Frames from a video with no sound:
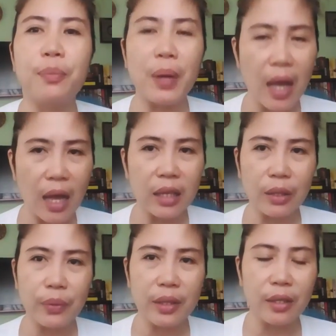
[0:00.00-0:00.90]
ko,
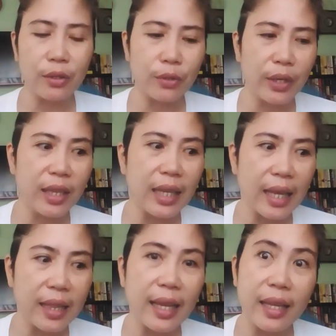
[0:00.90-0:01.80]
pangangatawa na.
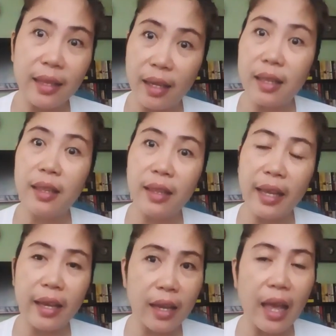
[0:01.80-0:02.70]
And I did.
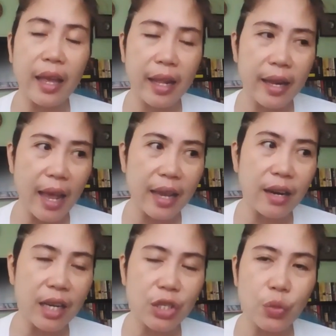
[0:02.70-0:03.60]
And I
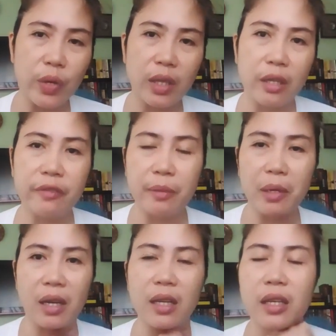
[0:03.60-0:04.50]
graduated
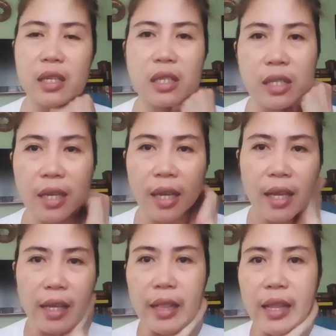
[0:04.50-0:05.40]
from college
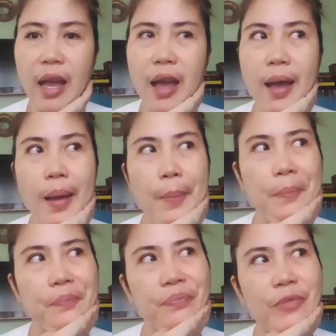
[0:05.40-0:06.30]
na
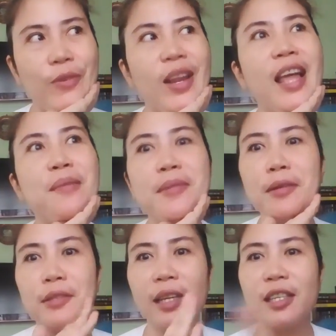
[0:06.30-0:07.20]
wala naman
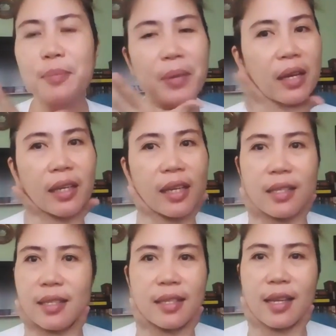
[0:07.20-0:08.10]
ako na
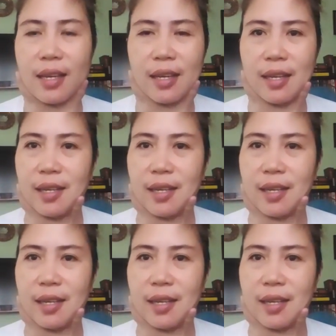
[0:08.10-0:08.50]
experience na